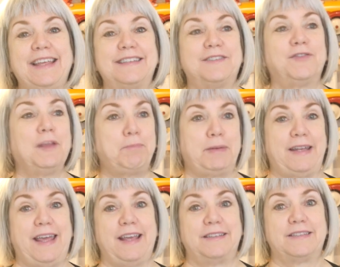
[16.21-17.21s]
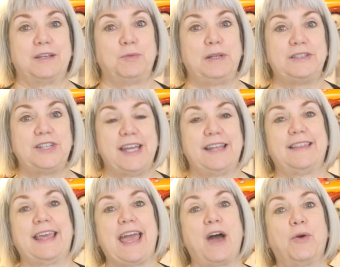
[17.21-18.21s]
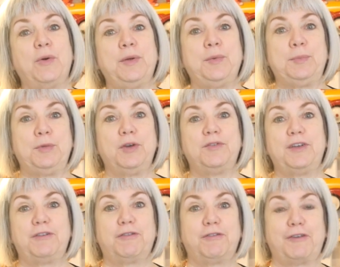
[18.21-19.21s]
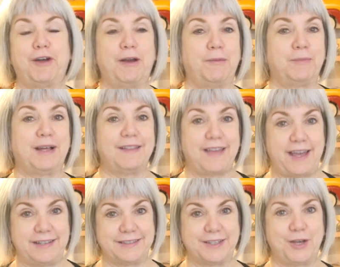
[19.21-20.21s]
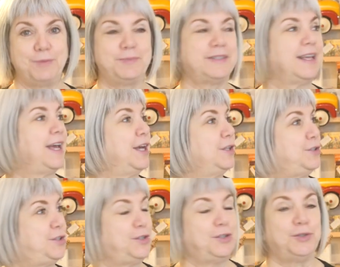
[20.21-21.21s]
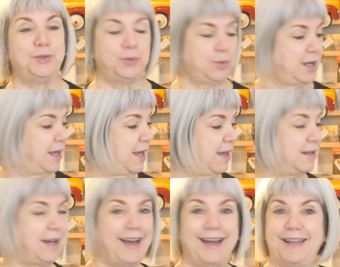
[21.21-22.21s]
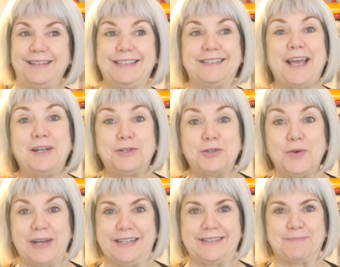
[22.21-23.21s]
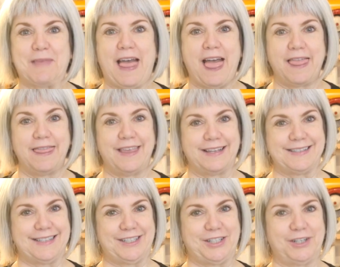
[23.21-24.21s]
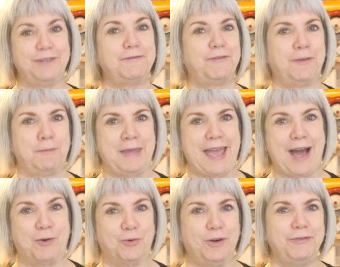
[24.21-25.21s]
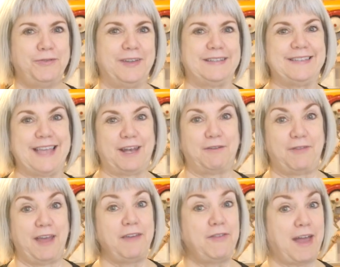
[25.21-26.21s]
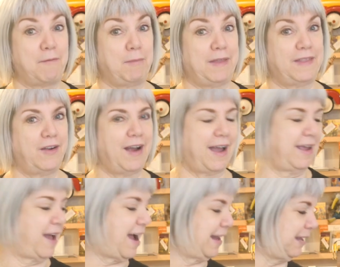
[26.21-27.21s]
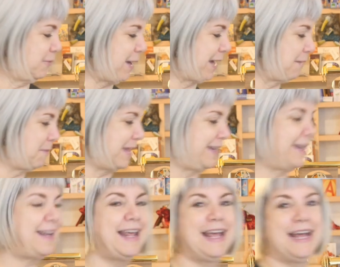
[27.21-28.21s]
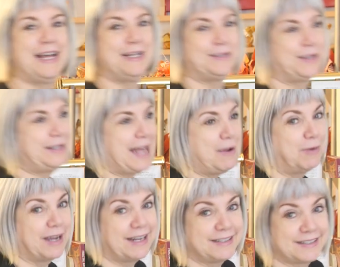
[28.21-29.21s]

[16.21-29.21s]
is flip day. So we take the gallery and we move it from kaleidoscopes to designer toys. Thus the shirt from Yeah Wolf at Santa Fe. If you haven't been there, I highly recommend it. So today we're going to